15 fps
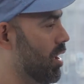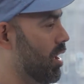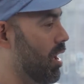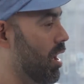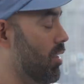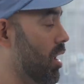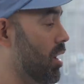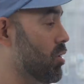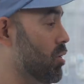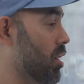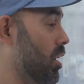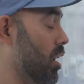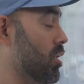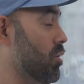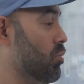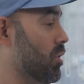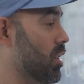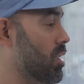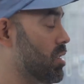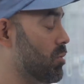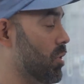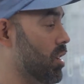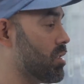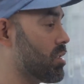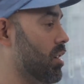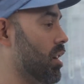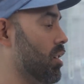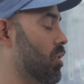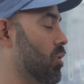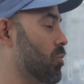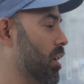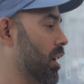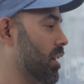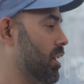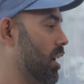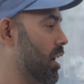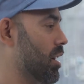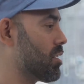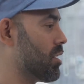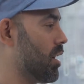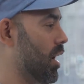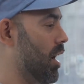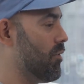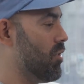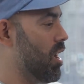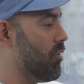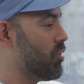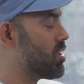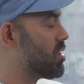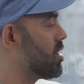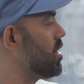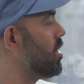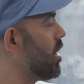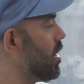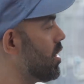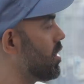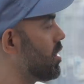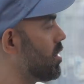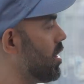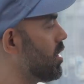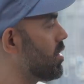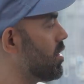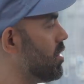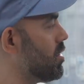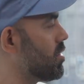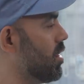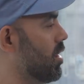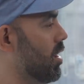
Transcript: And then you and then you release them and it's like, oh my gosh, like I've never seen anything like this.